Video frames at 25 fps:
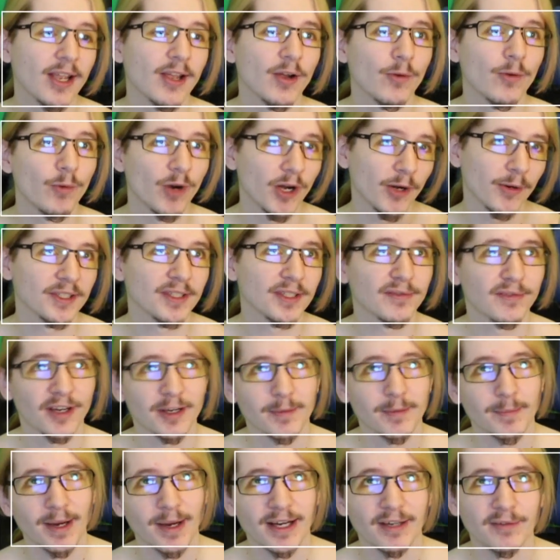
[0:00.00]
whereas if I
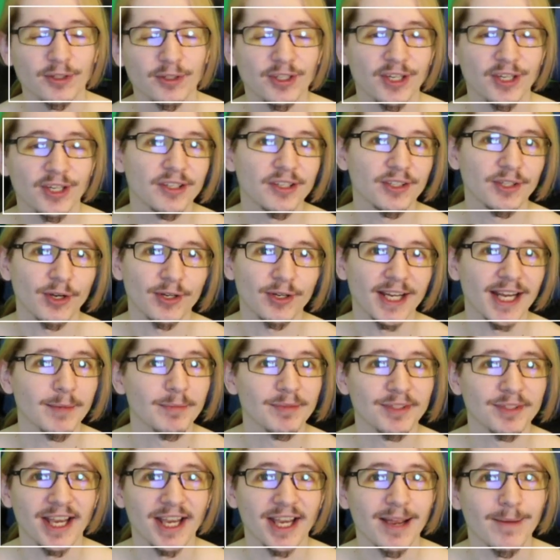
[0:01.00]
paid for tickets to go to
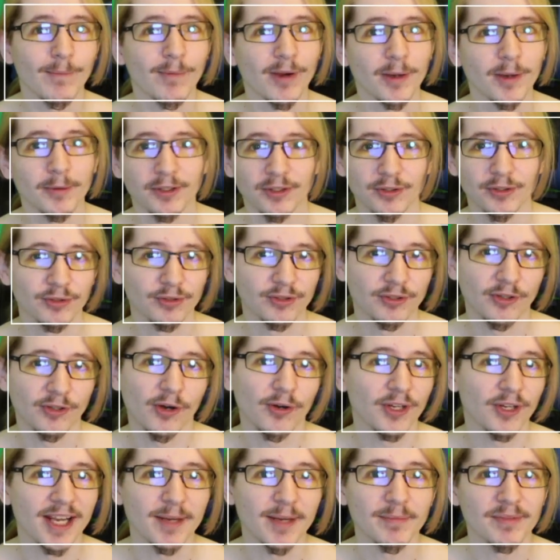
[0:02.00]
MCM, we could go
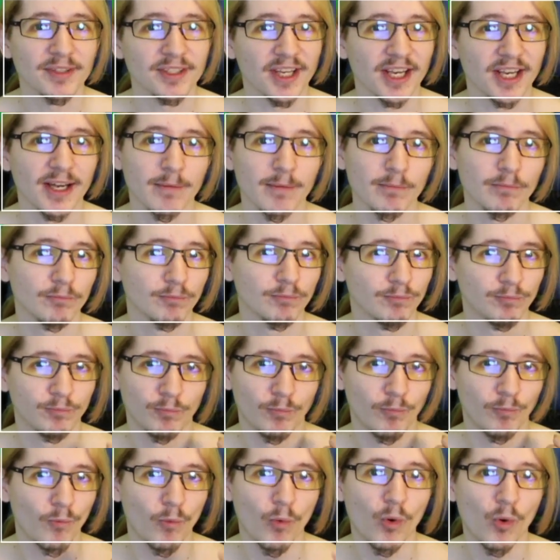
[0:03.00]
to MCM
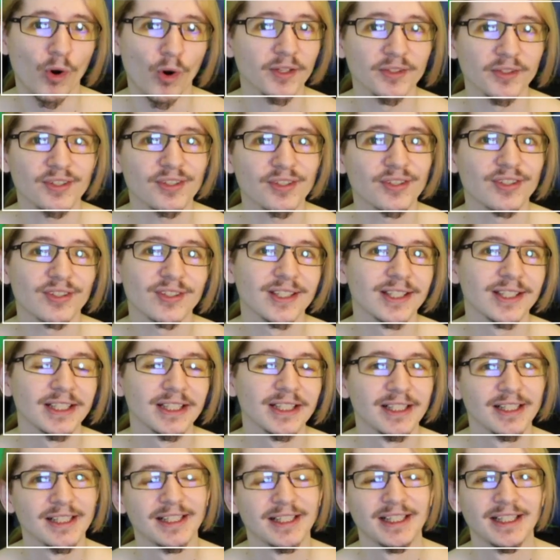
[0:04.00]
once,
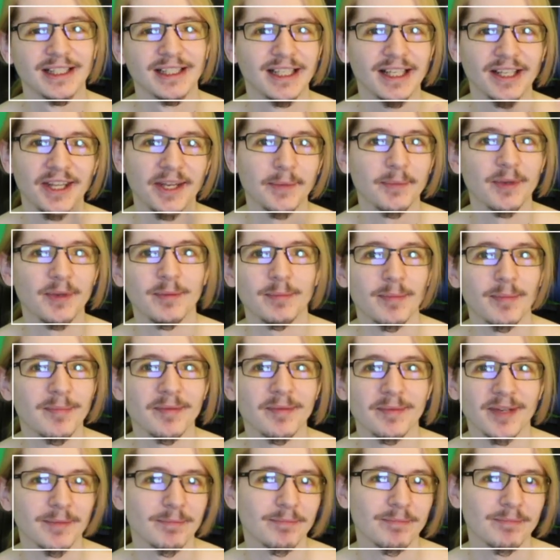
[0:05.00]
and then we'd
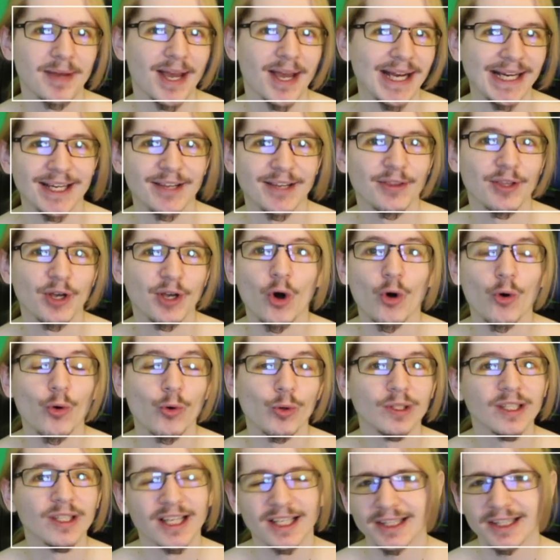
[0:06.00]
be back in the
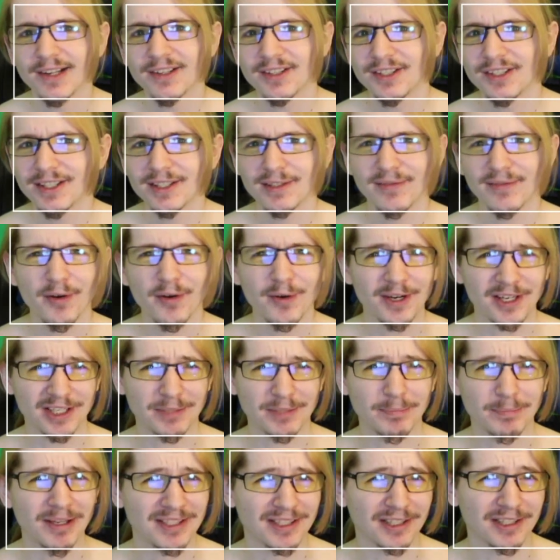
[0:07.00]
hole. London is a very
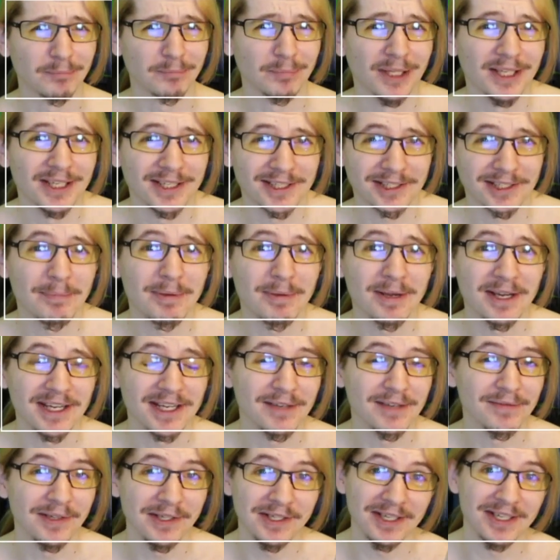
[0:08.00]
expensive place to be,
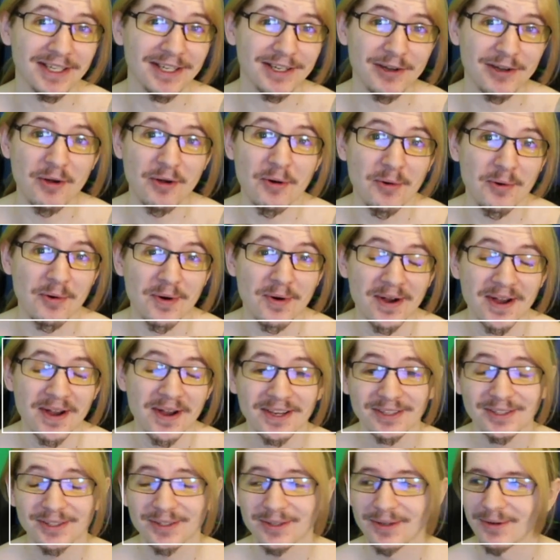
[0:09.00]
if you didn't know,
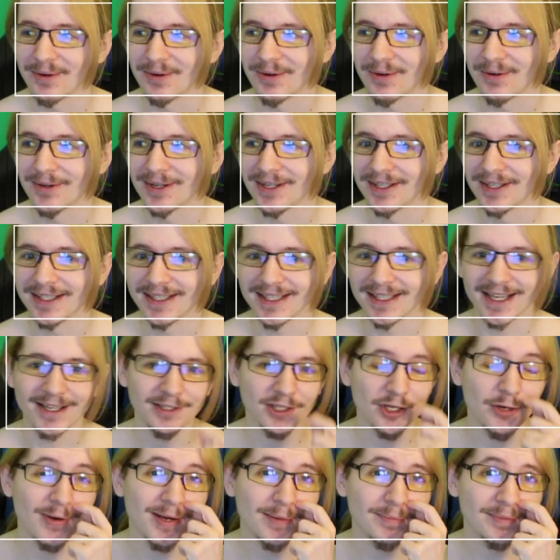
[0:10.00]
so yeah,
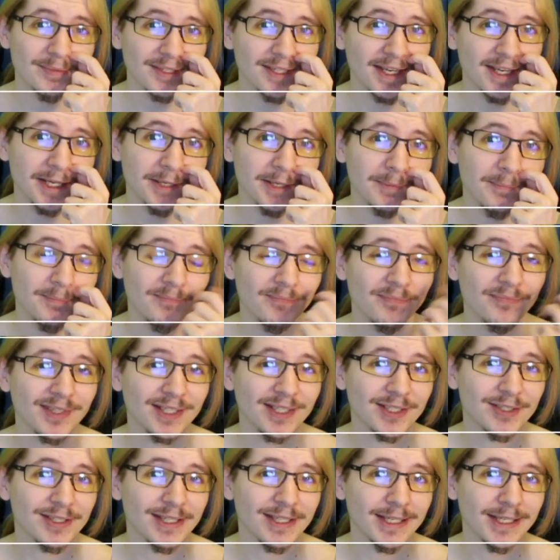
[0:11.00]
no MCM
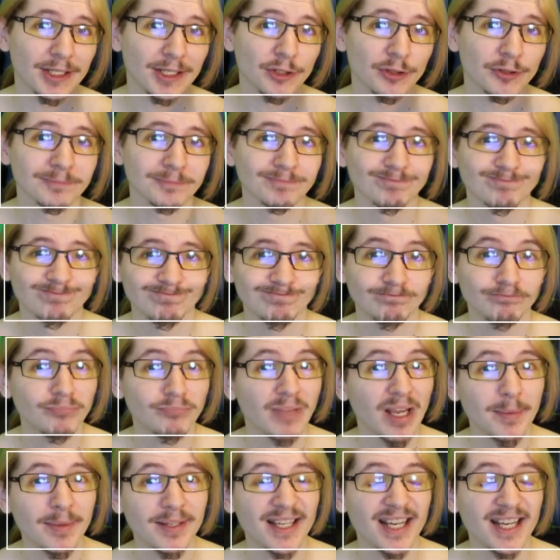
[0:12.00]
this year,
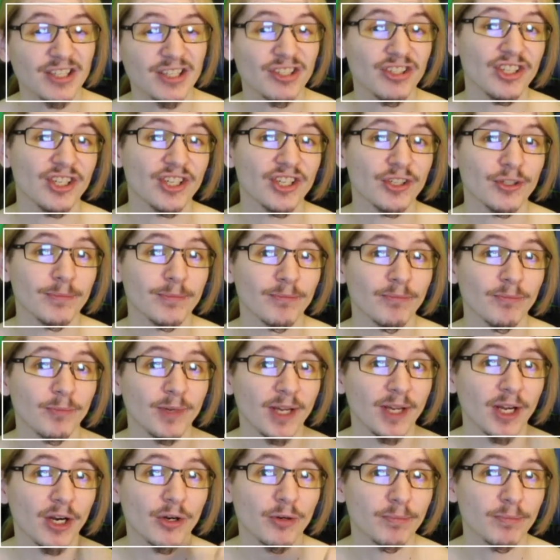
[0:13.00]
maybe next year. We
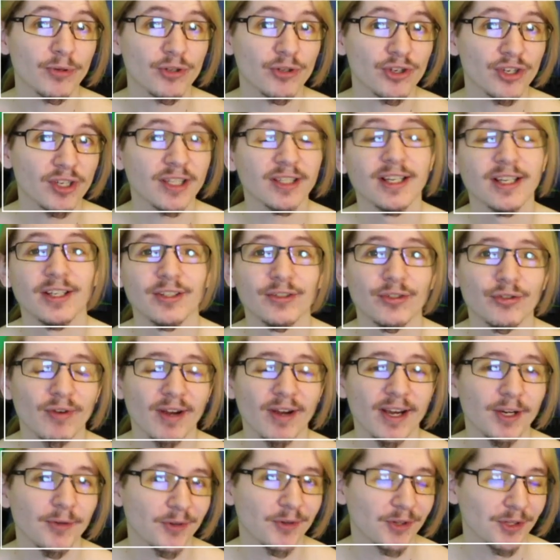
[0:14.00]
are pushing to try
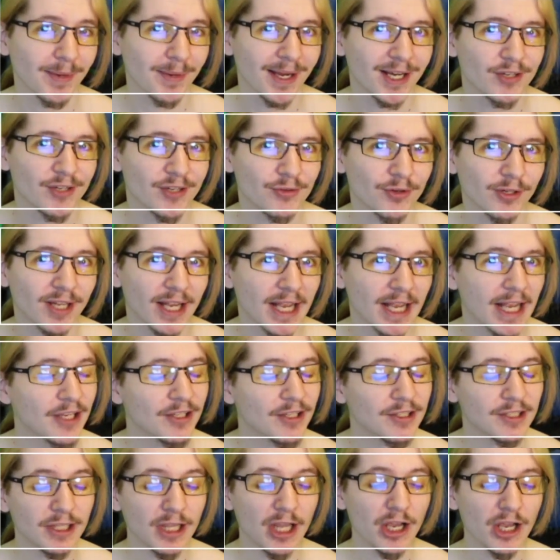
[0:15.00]
and grow the Patreon
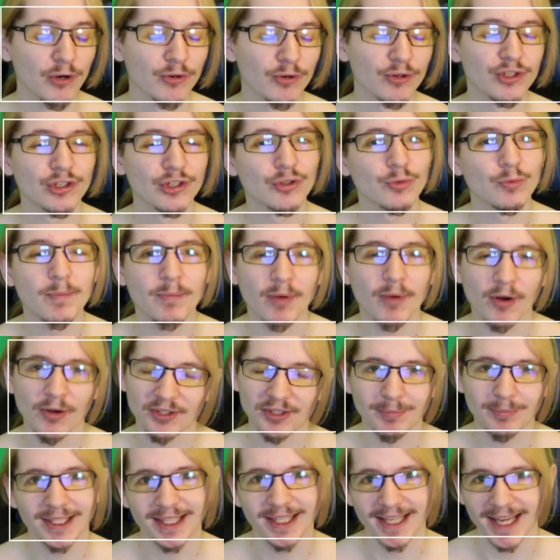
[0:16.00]
as large as we
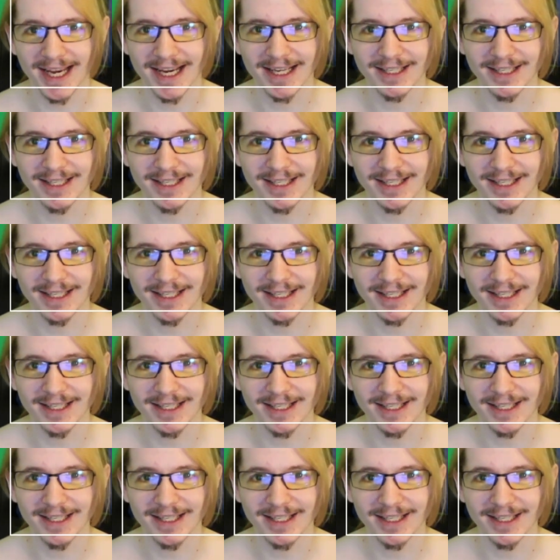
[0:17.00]
possibly can,